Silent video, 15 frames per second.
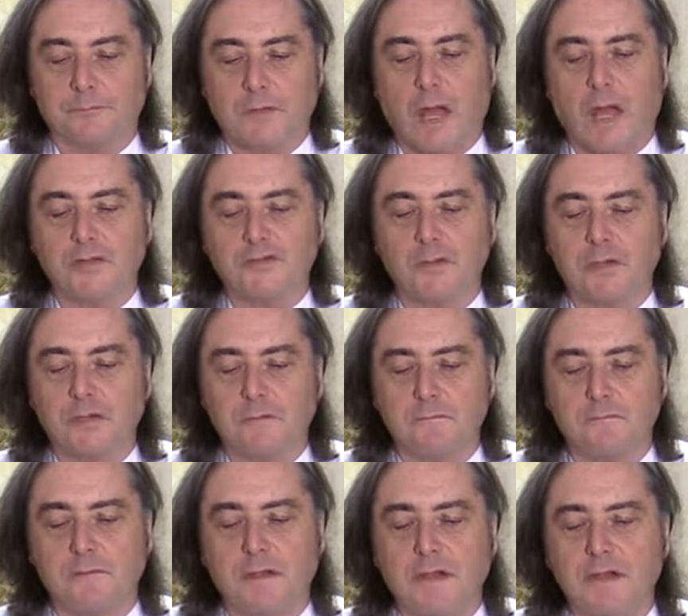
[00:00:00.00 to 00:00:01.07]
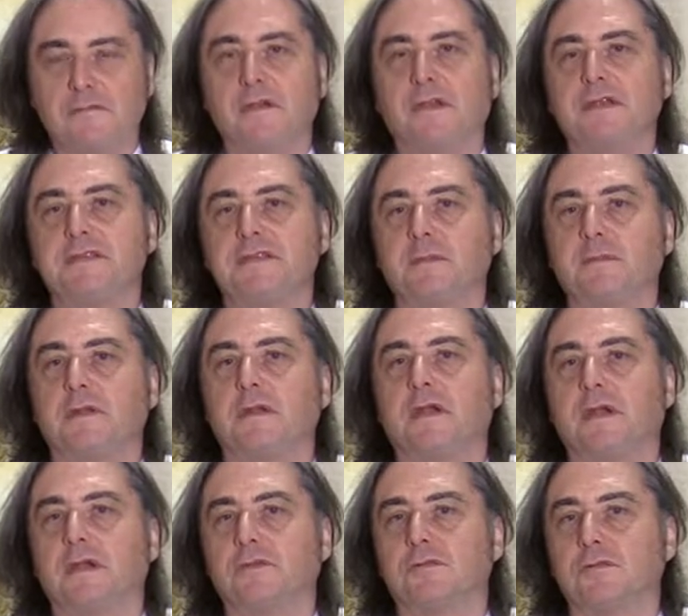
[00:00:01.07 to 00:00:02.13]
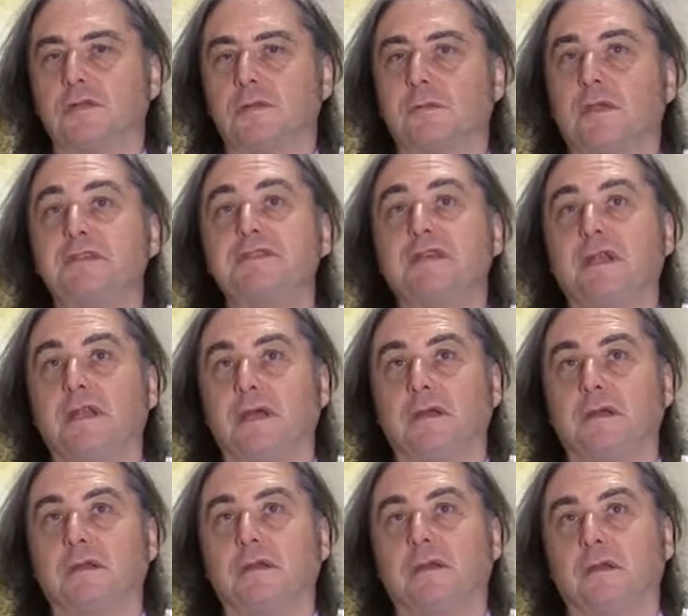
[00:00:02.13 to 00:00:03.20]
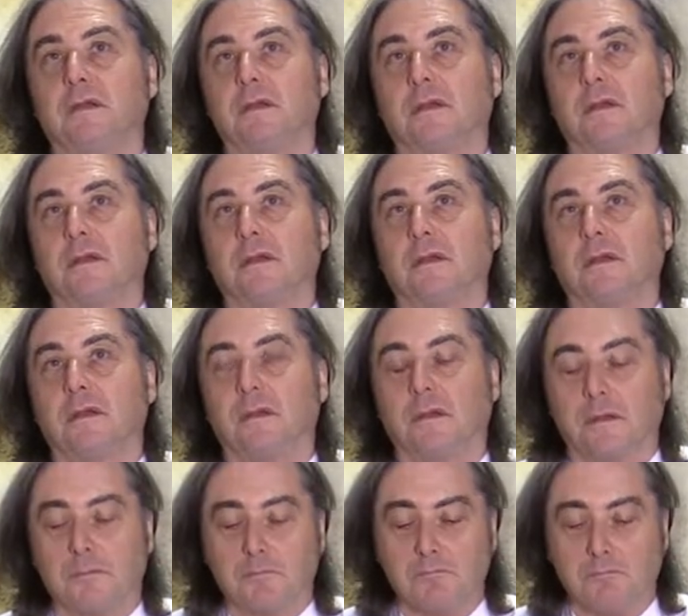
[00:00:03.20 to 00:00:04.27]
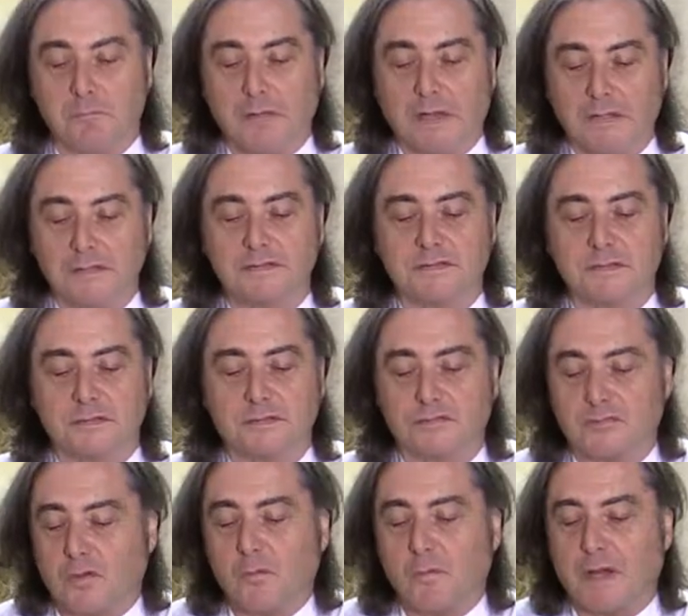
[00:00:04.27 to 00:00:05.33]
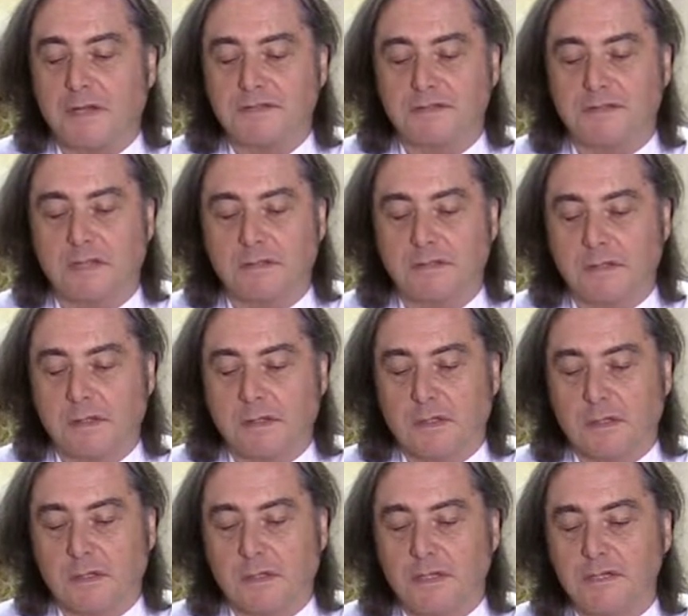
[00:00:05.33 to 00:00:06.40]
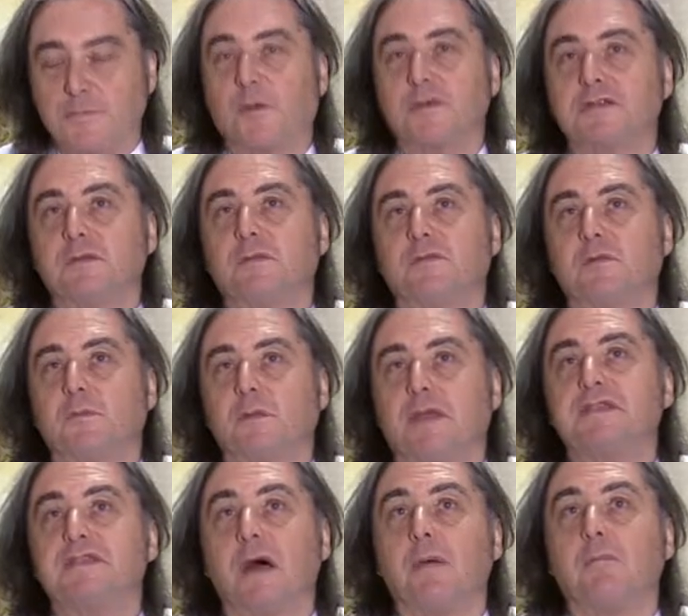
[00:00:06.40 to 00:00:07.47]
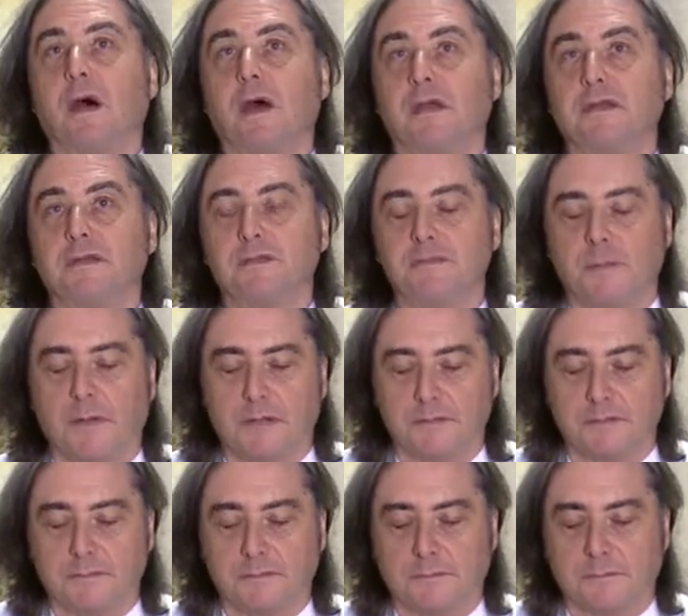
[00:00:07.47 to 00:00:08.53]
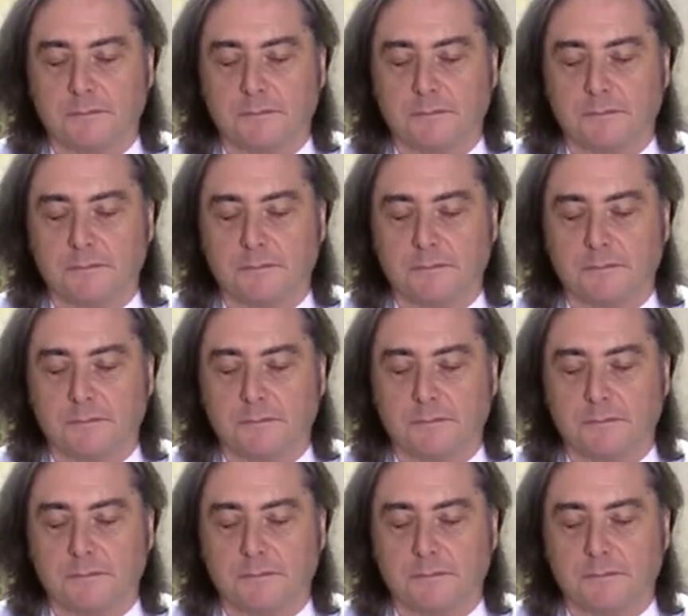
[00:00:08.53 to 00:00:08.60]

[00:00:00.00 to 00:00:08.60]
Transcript: actually very, very similar to the Brazilian uh, bells, so much that it's possible to play samba in these bells.